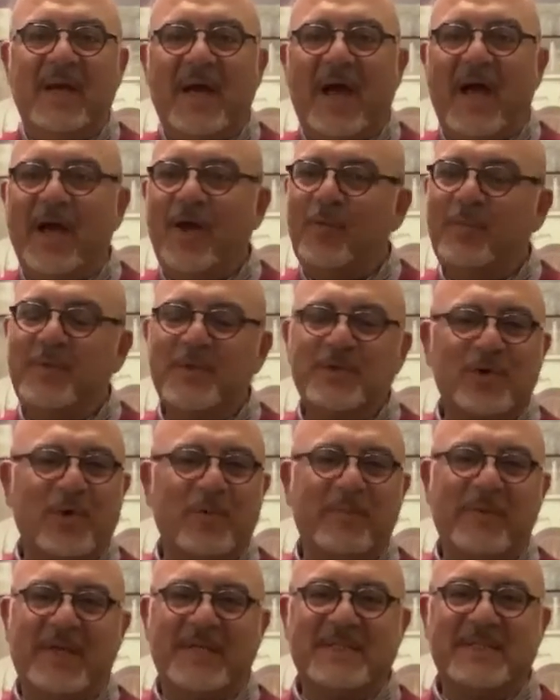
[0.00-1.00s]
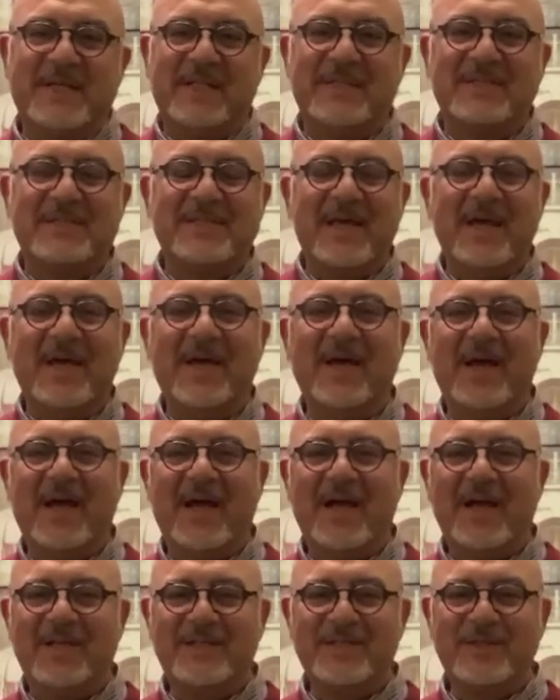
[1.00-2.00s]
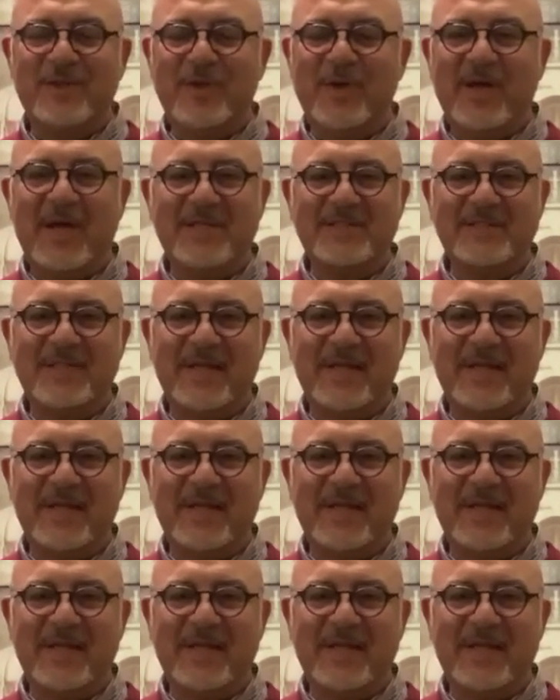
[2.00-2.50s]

I hope this all makes sense. I'll see you guys